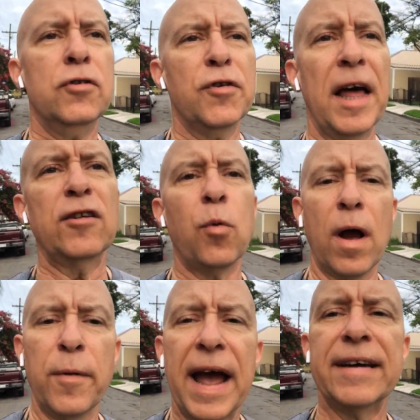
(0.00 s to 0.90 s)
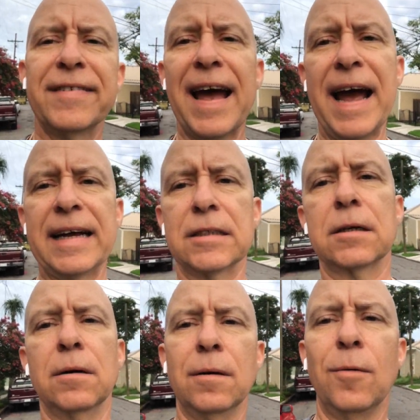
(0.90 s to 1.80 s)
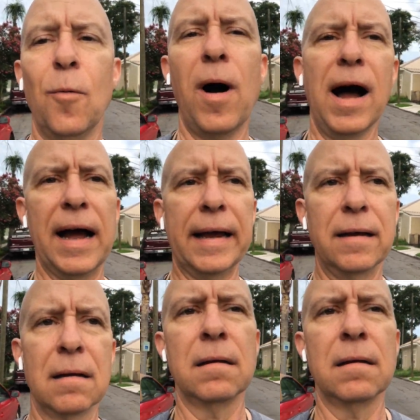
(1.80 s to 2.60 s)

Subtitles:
So that's why we have to ask, why?